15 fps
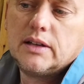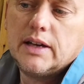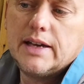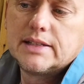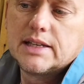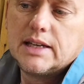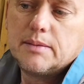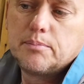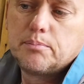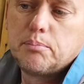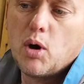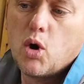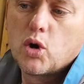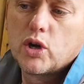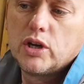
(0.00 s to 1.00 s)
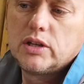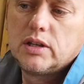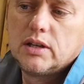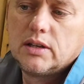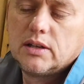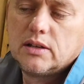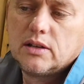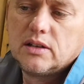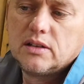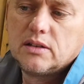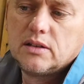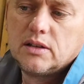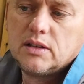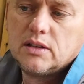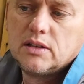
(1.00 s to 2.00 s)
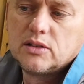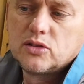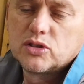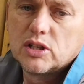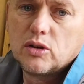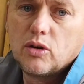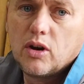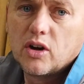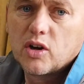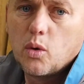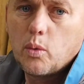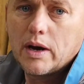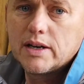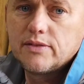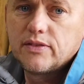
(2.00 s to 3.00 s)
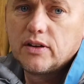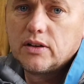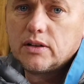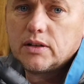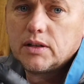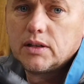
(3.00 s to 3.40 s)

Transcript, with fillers: Is it puckered? Does it look like a wafer?